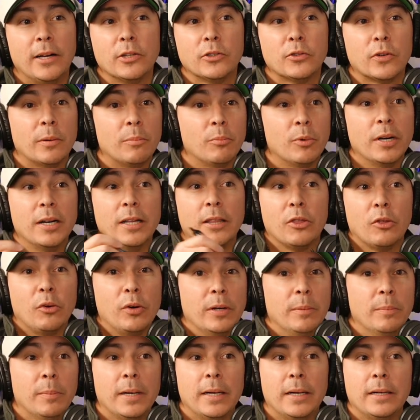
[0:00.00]
or I'm running 3
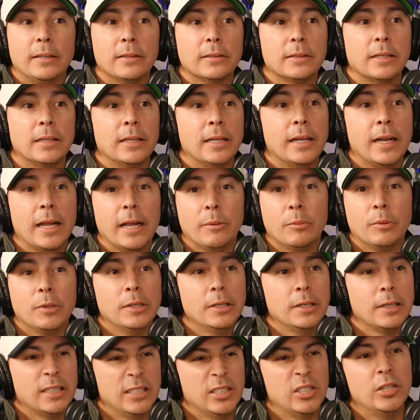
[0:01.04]
miles in the neighborhood,
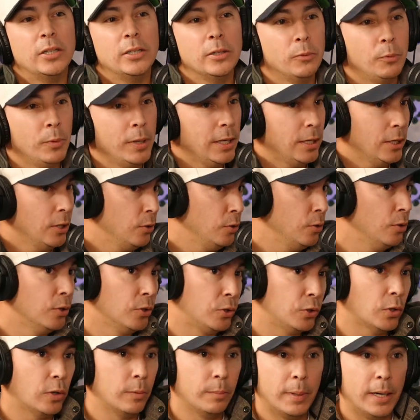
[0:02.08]
because during the week you do the short
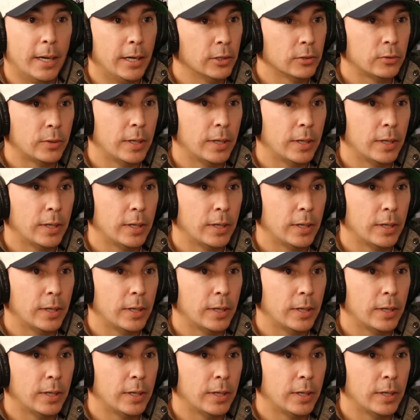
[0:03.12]
miles, right?